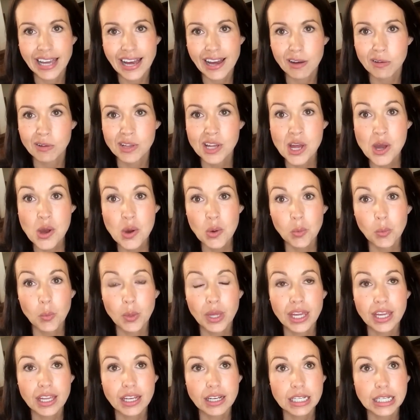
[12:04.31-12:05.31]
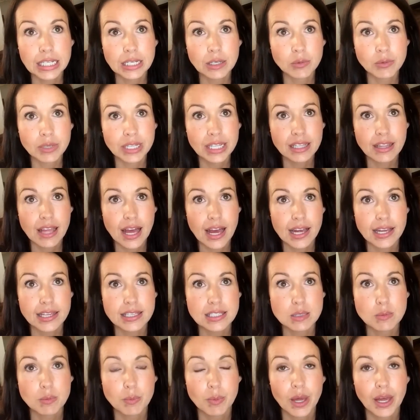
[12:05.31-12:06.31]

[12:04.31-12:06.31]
Now, we didn't realize,